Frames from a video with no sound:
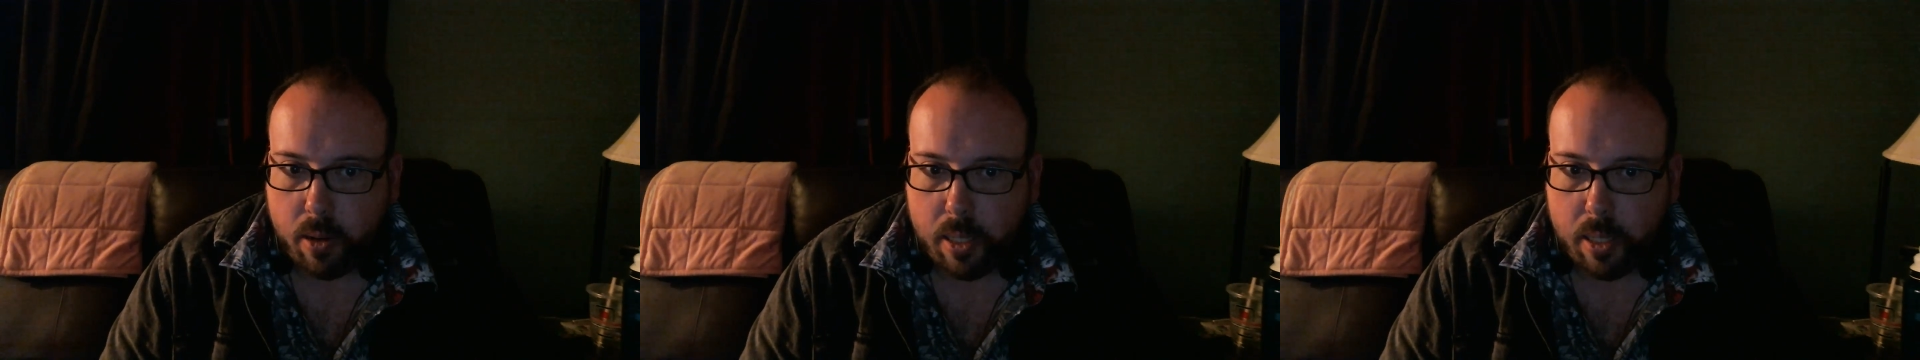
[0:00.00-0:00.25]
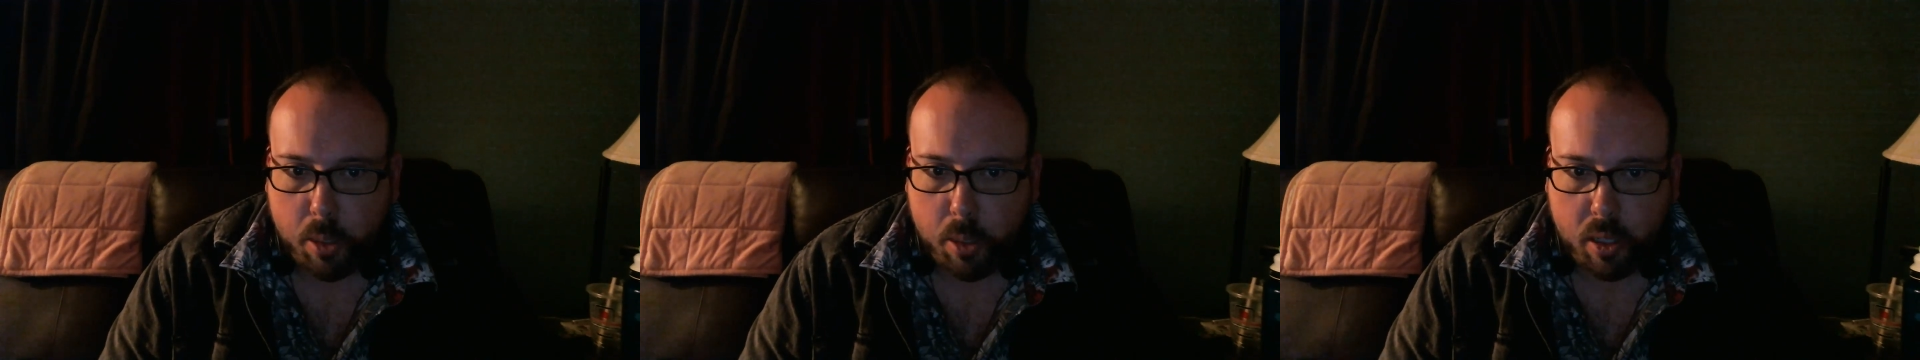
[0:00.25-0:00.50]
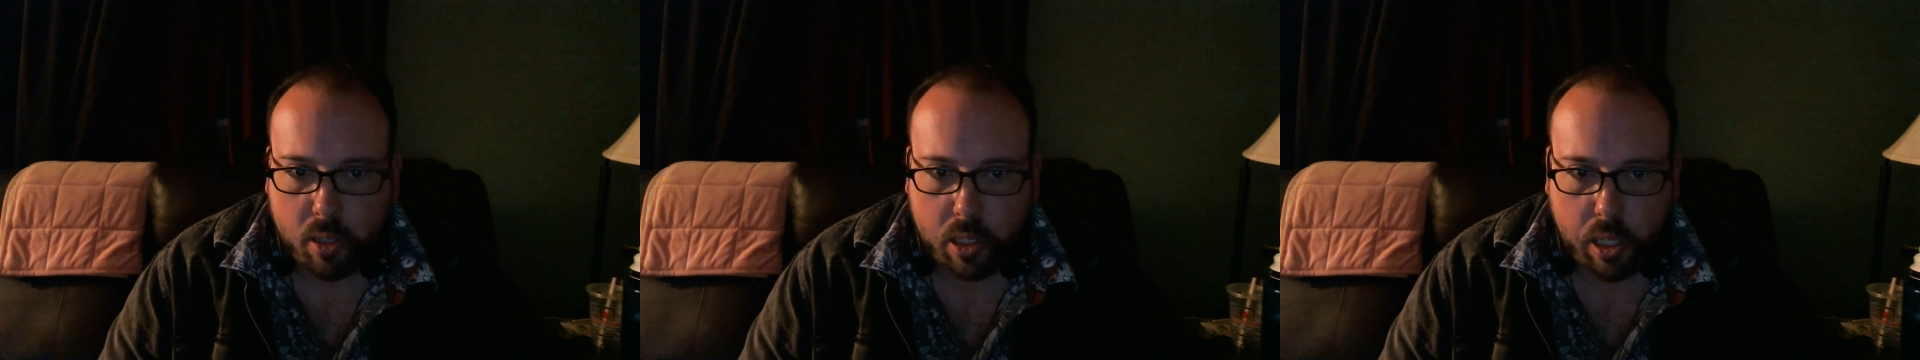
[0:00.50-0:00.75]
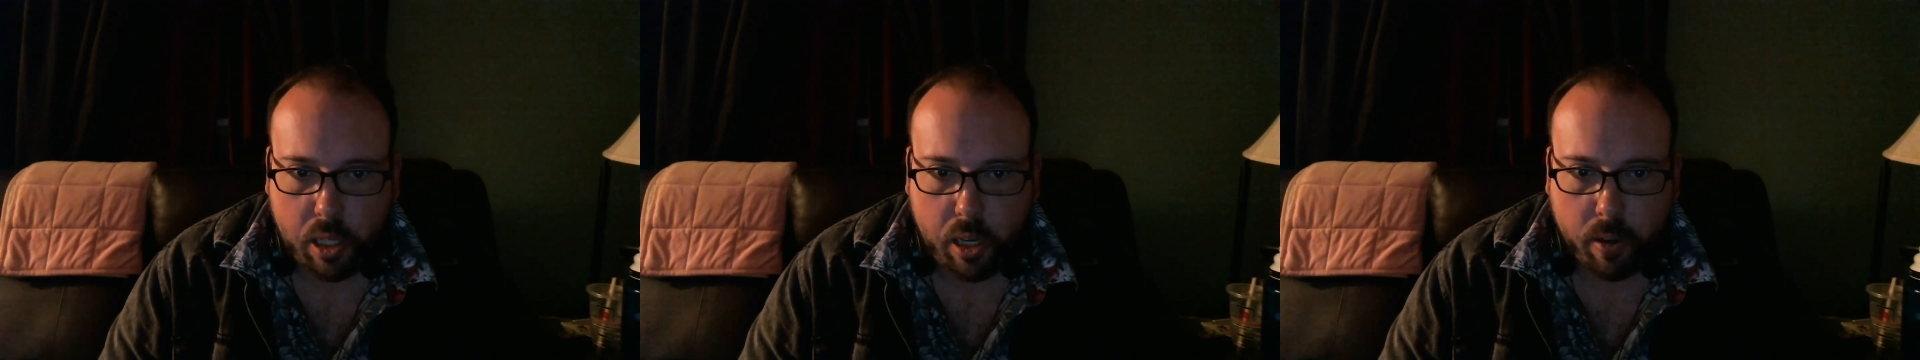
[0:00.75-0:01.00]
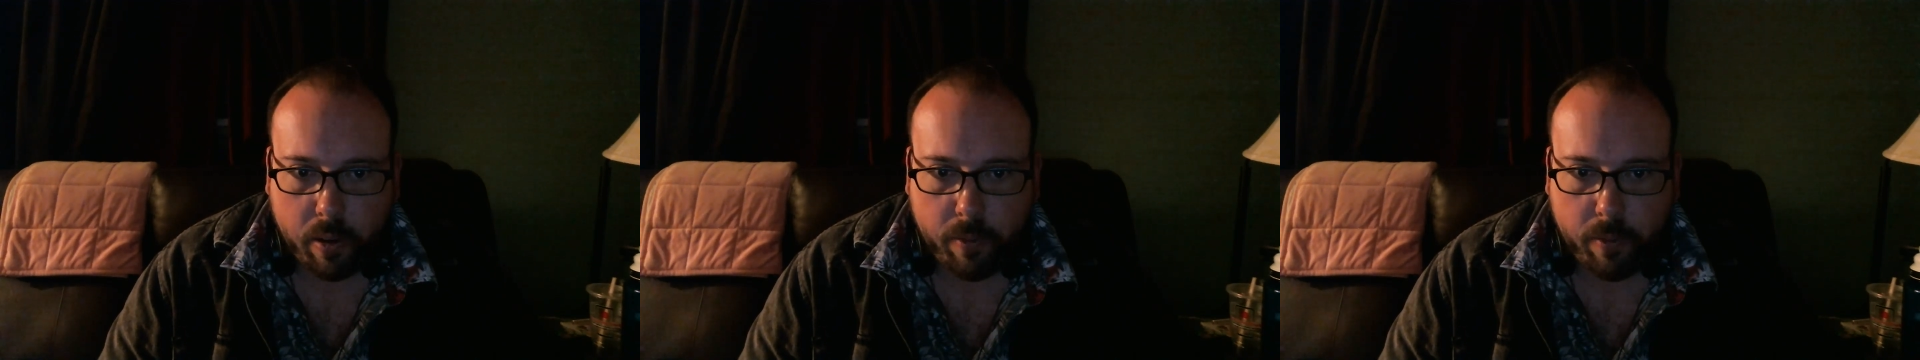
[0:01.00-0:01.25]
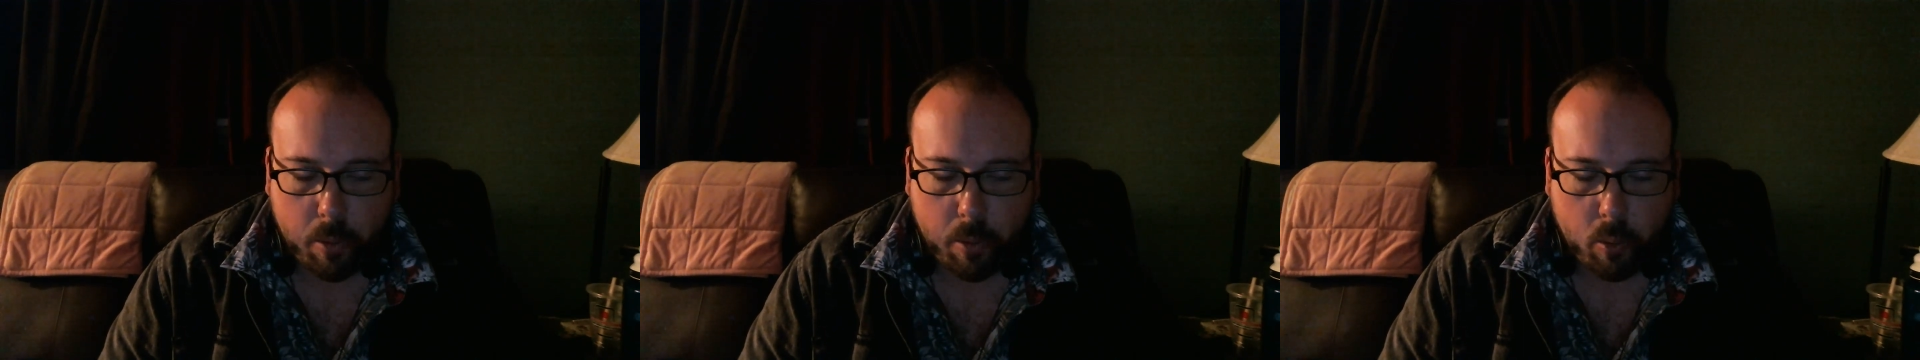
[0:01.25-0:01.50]
attempted to secure
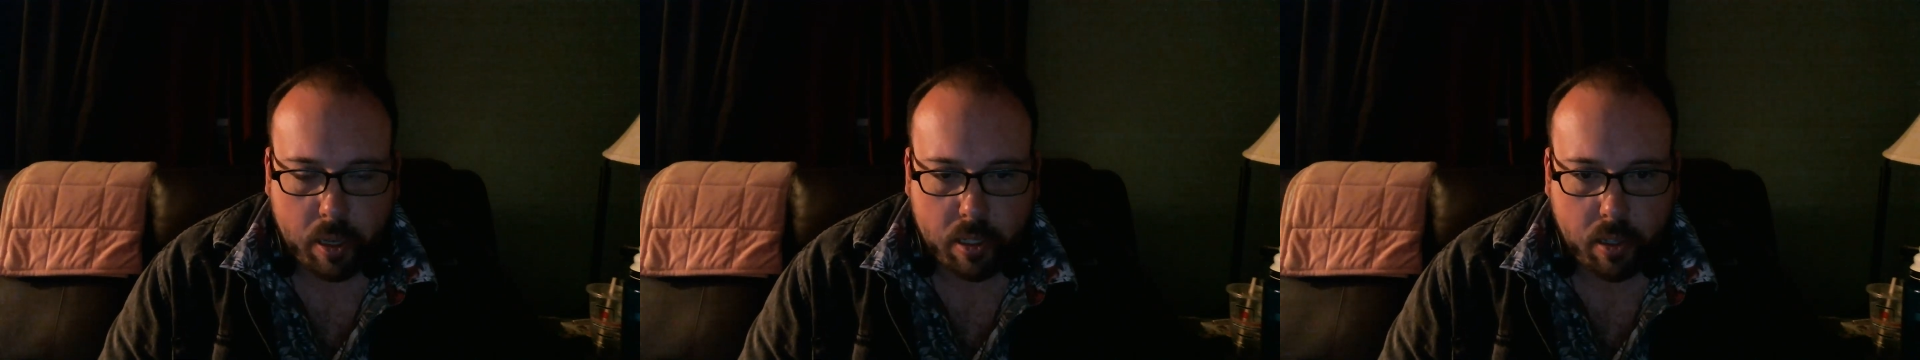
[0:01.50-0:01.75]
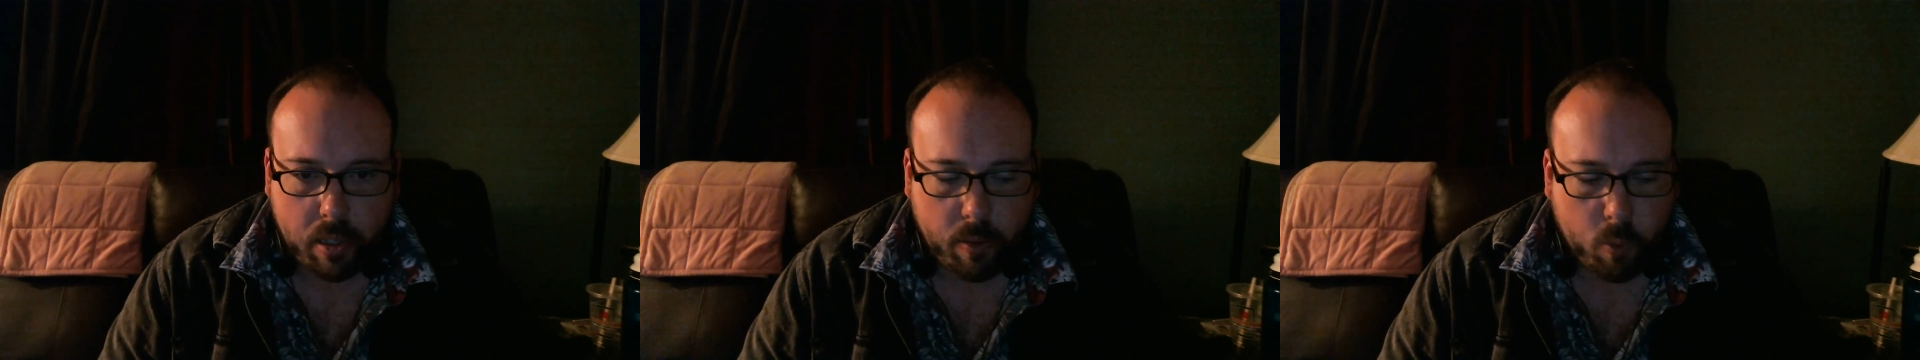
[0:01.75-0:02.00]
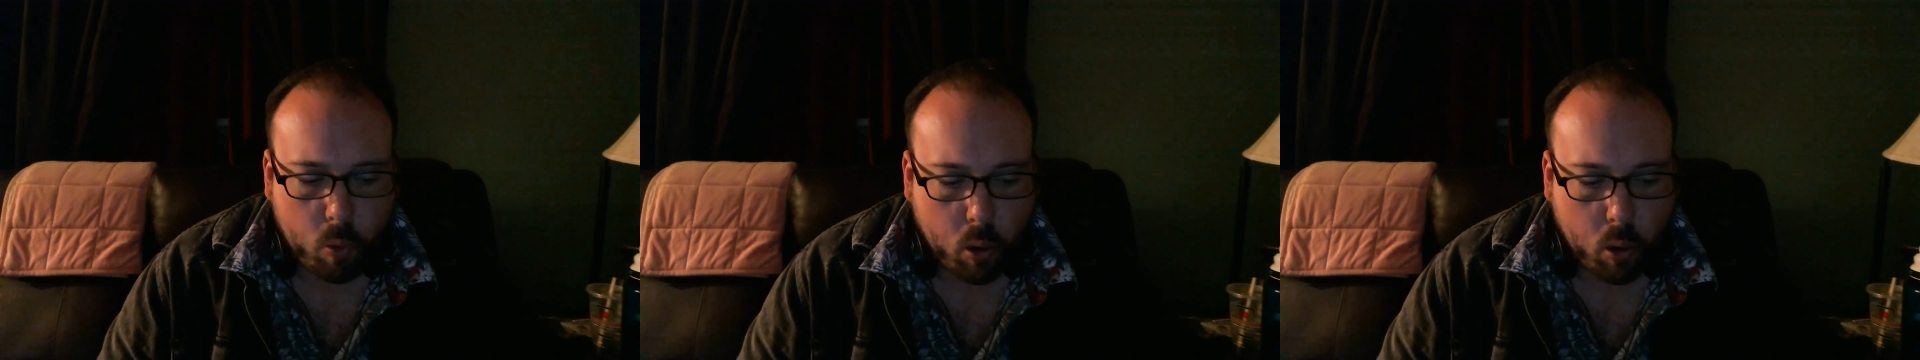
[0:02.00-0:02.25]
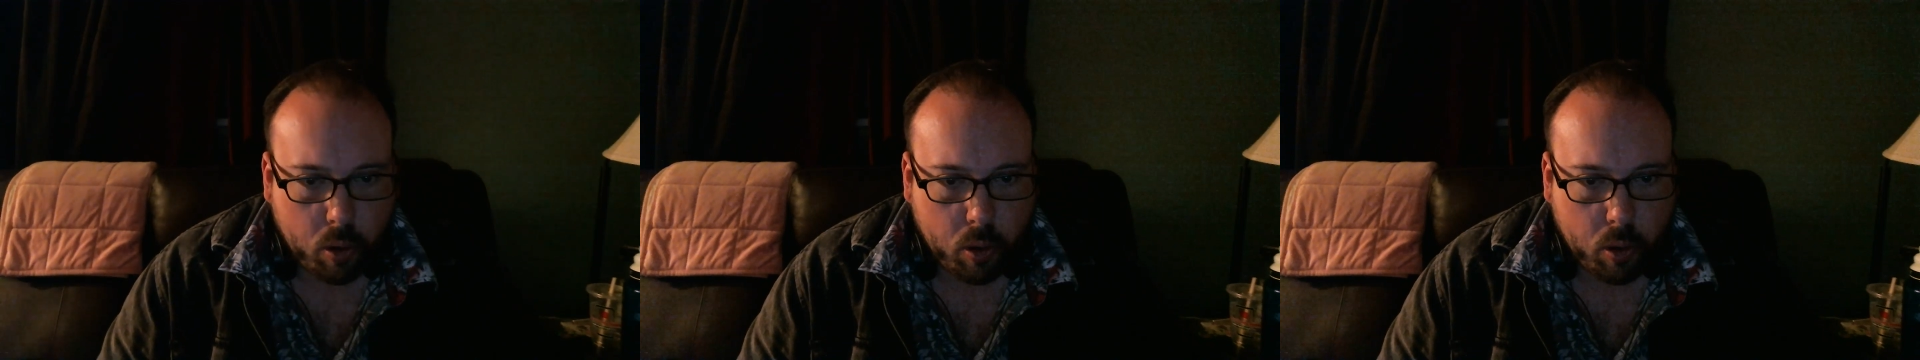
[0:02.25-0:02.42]
from the rest of the world.